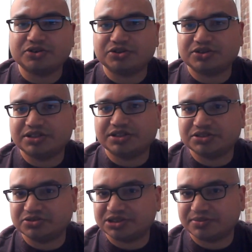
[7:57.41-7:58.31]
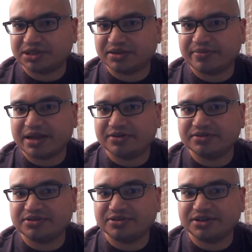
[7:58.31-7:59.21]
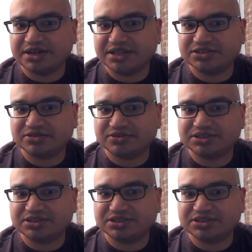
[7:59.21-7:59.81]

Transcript: you can do something about your nature, which